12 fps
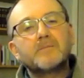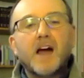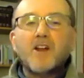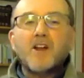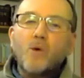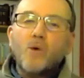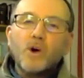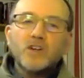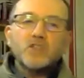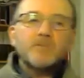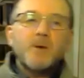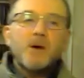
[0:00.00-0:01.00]
And our
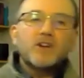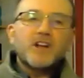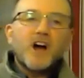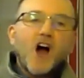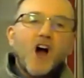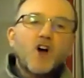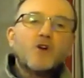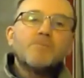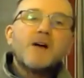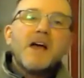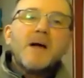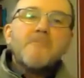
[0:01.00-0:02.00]
words spoken at home
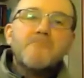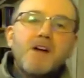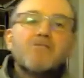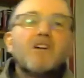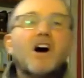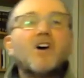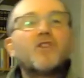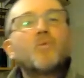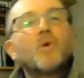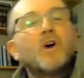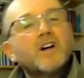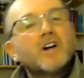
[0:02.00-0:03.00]
mirror the
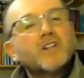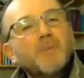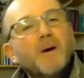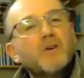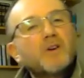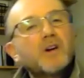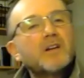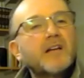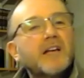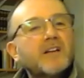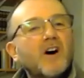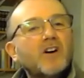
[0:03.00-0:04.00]
words spoken
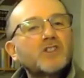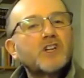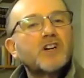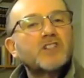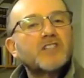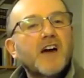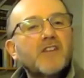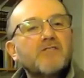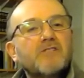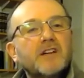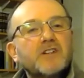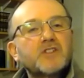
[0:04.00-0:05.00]
in our church
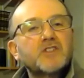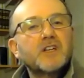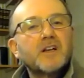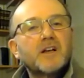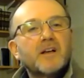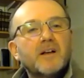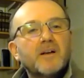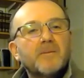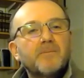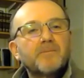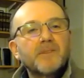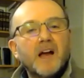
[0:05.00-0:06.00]
gatherings.
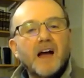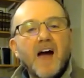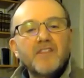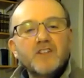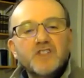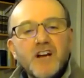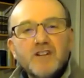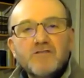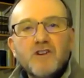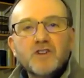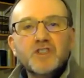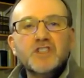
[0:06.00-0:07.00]
And the
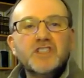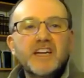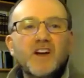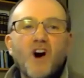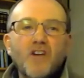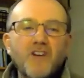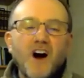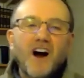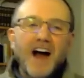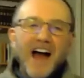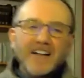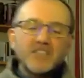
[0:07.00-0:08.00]
generosity of our
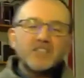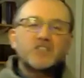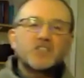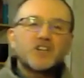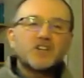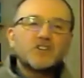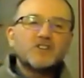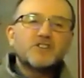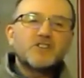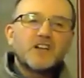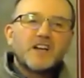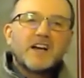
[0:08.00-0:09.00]

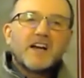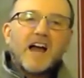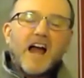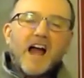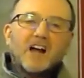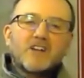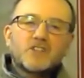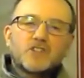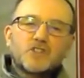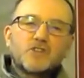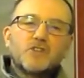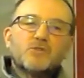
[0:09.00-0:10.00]
attitude at
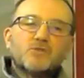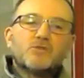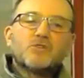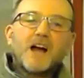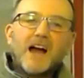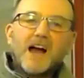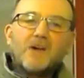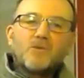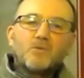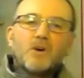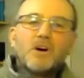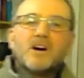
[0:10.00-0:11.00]
school, at
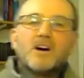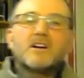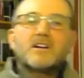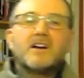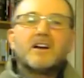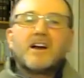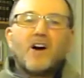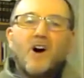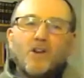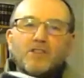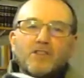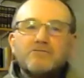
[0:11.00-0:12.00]
work,
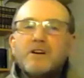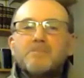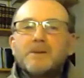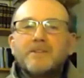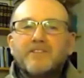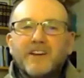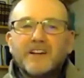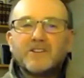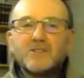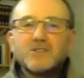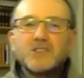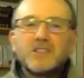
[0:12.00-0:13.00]
on the rugby
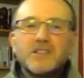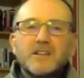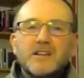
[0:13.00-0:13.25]
field